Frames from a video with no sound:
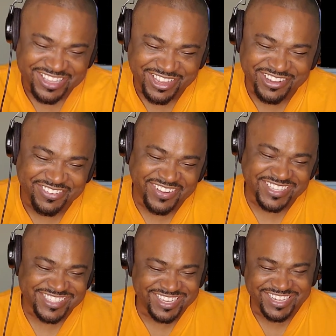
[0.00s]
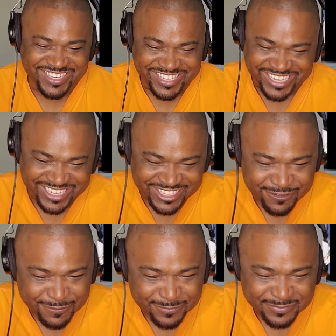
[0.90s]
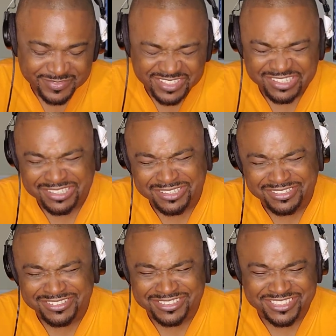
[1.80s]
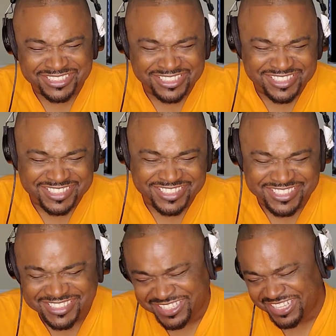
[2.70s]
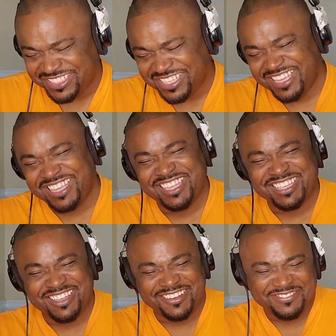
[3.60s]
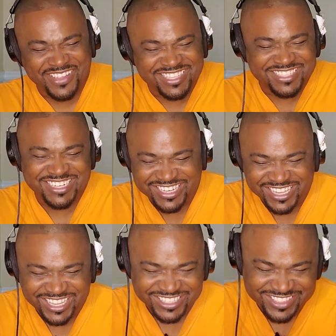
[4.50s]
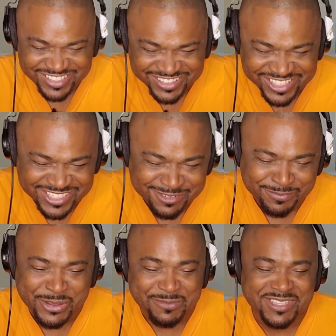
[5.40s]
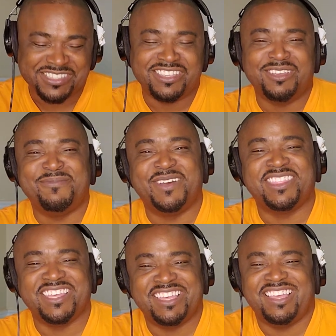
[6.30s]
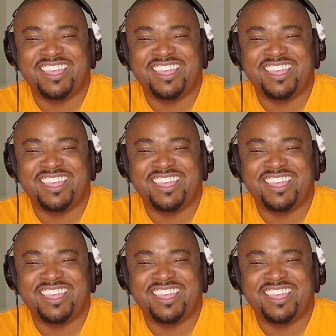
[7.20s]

Go back to the dock. Oh, Jesus. Go back to the dock to your disappointment to your mother.